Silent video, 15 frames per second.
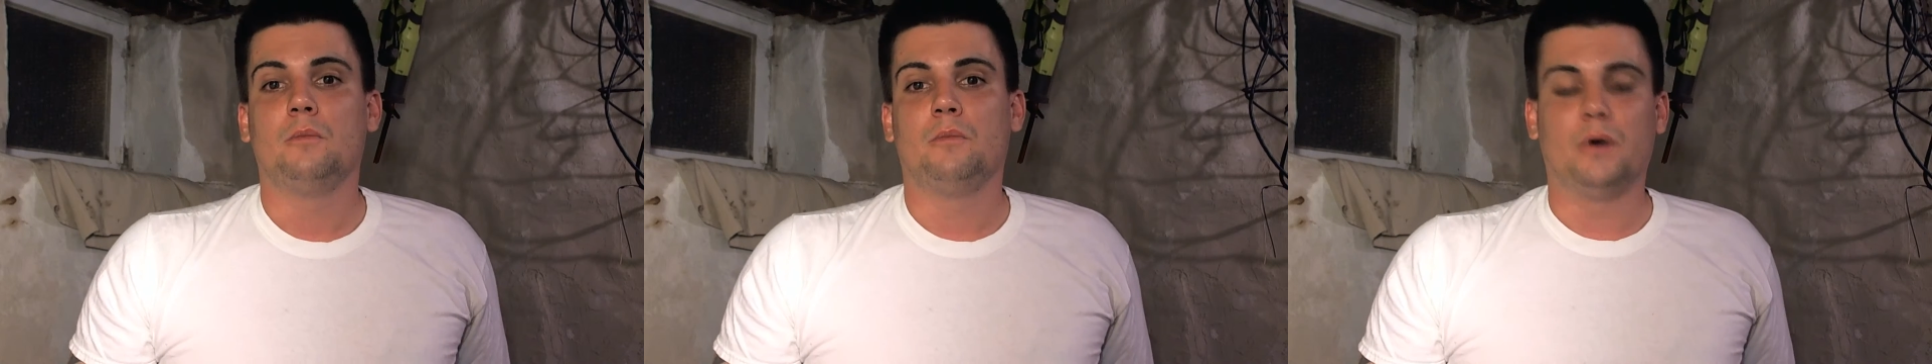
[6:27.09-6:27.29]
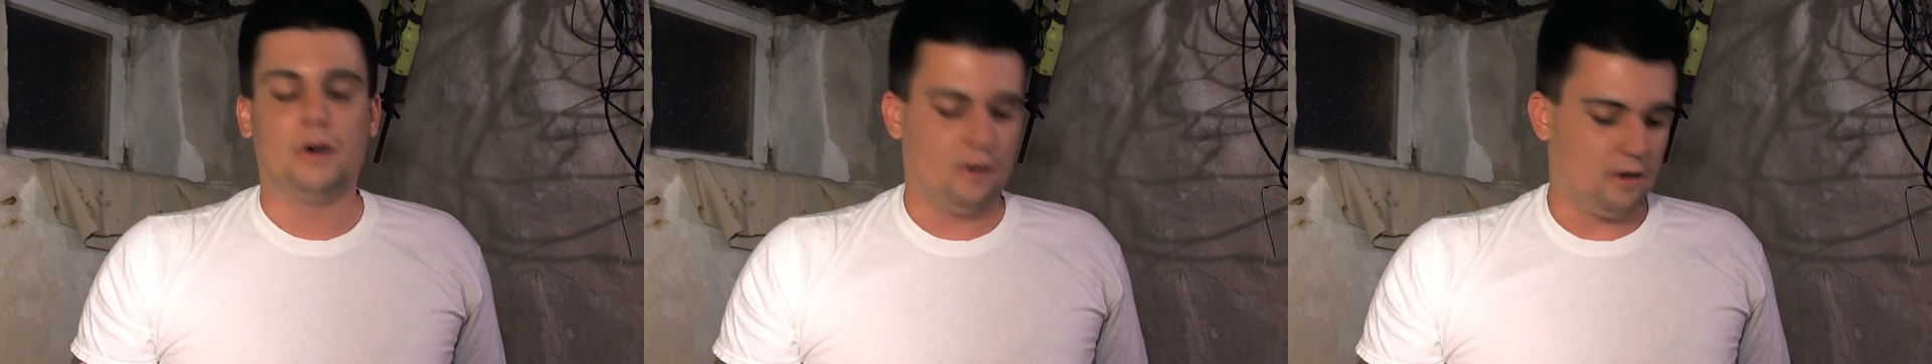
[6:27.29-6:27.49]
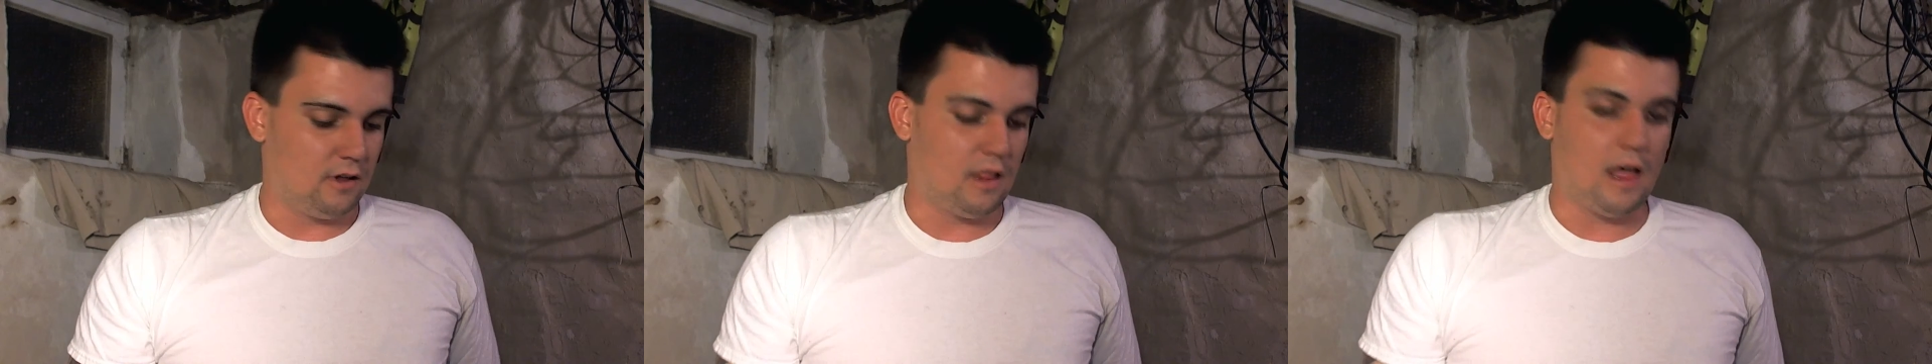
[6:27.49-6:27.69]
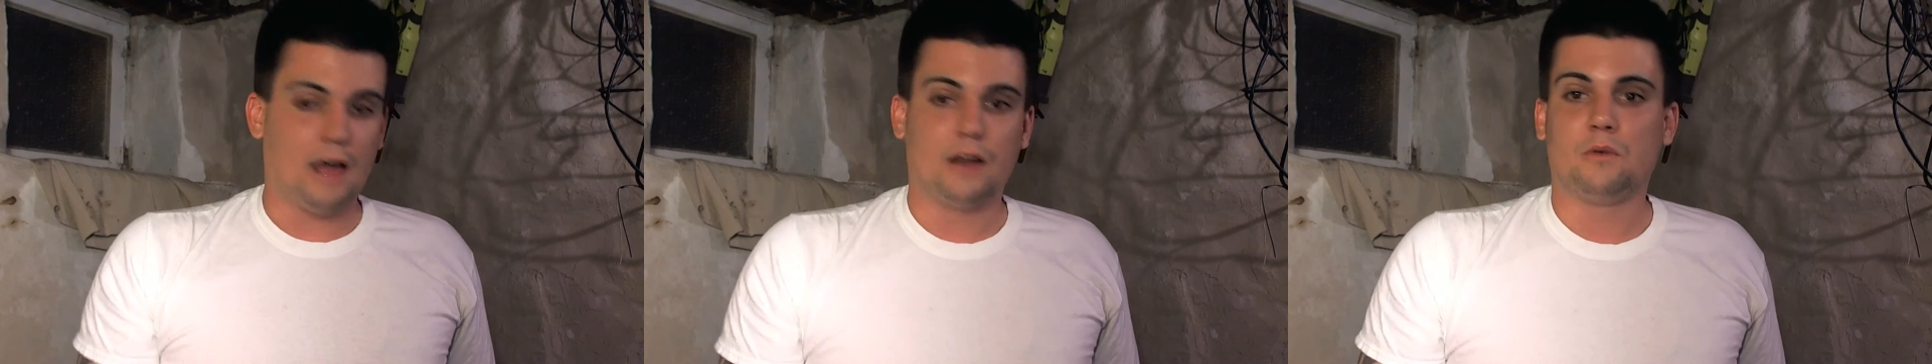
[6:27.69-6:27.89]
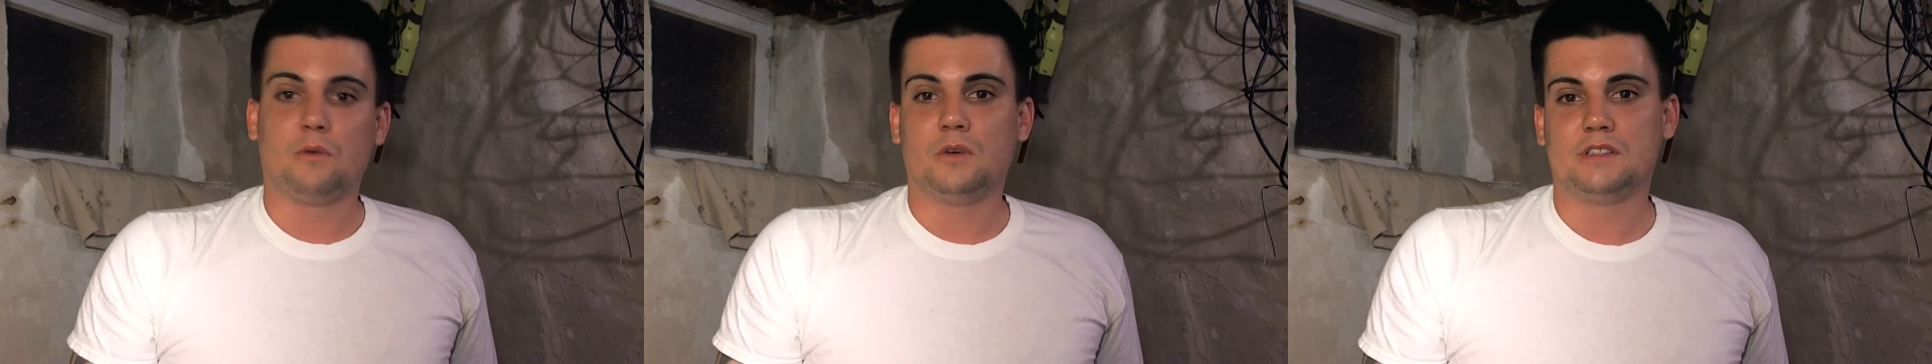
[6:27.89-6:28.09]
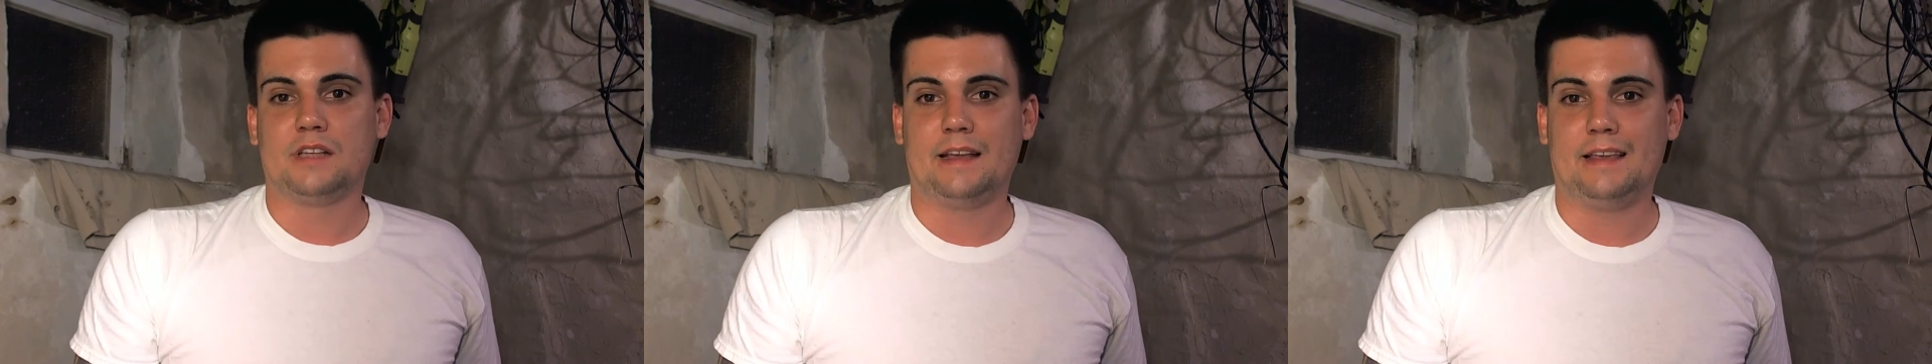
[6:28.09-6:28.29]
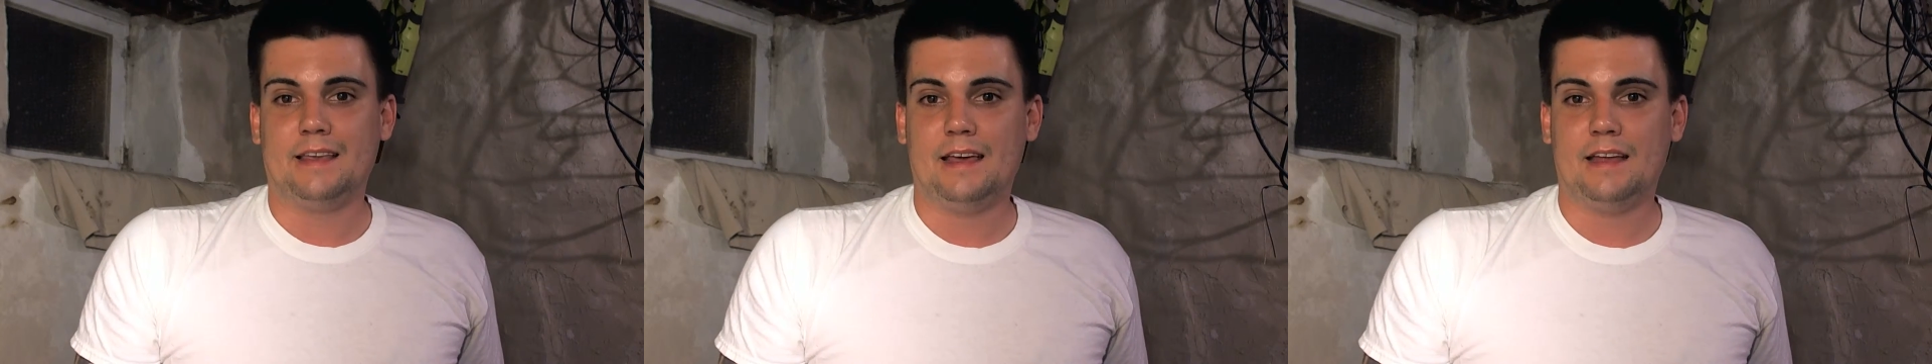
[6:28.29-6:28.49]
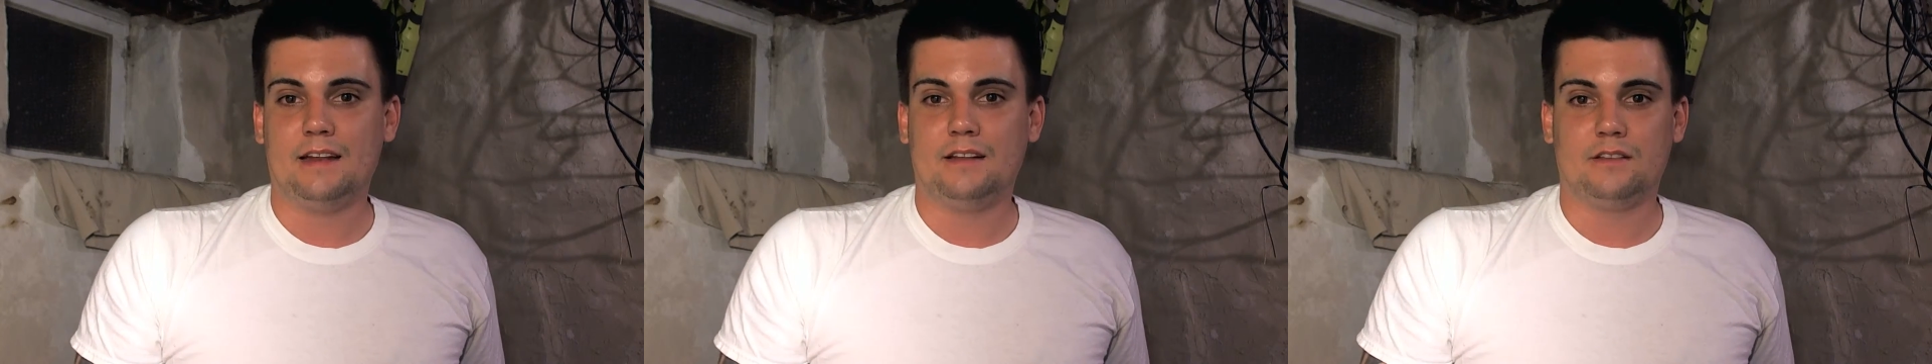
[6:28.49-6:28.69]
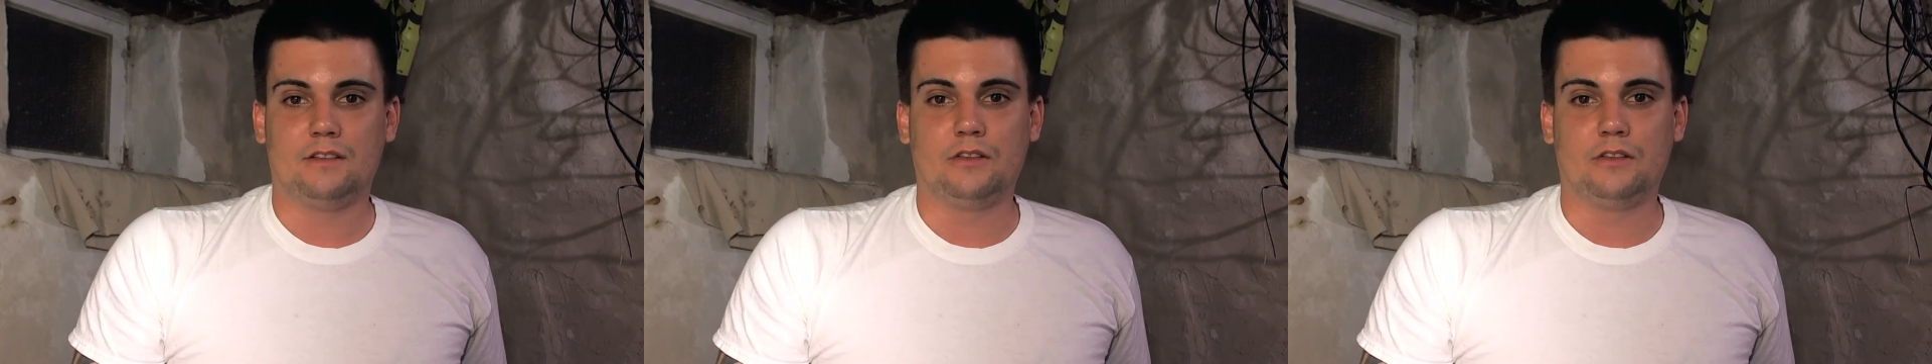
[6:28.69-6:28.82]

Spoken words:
But a lot of the ones that I get,